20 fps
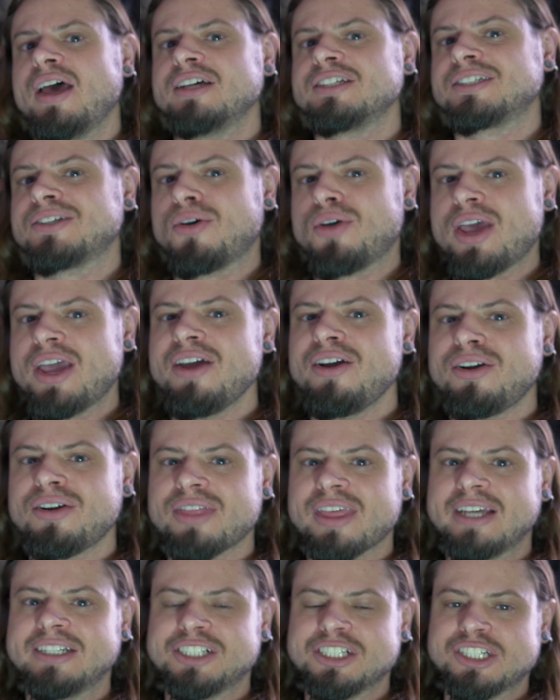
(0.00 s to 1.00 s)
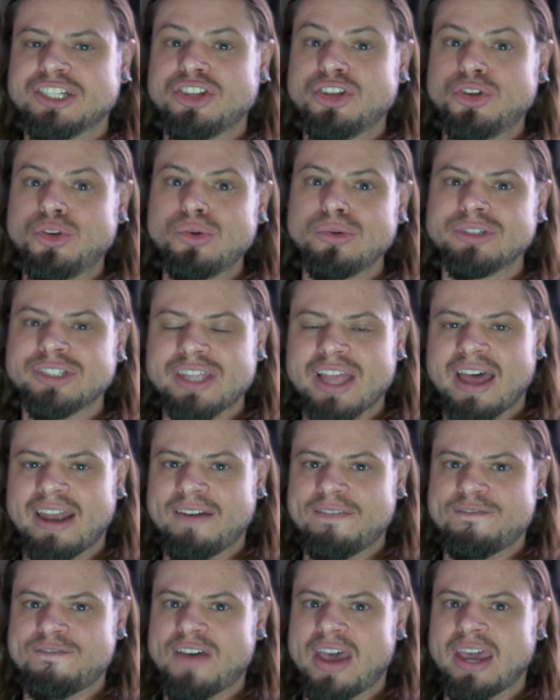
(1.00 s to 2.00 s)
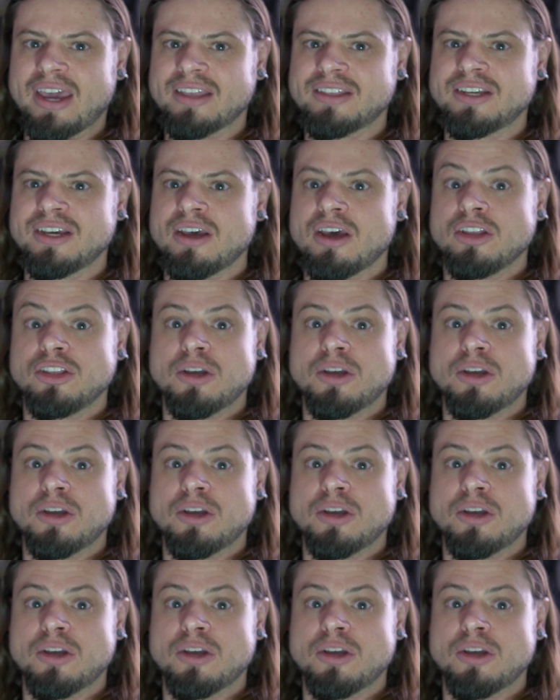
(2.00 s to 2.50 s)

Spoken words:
So here they just use that effect